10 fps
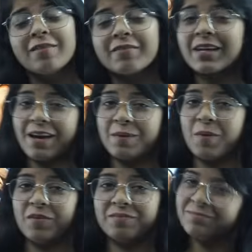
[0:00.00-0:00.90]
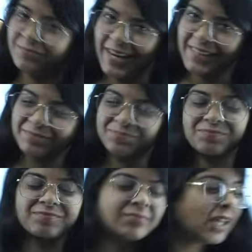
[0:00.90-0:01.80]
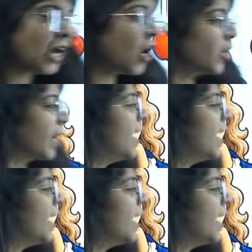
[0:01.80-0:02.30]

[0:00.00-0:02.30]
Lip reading: we care about, right? Okay,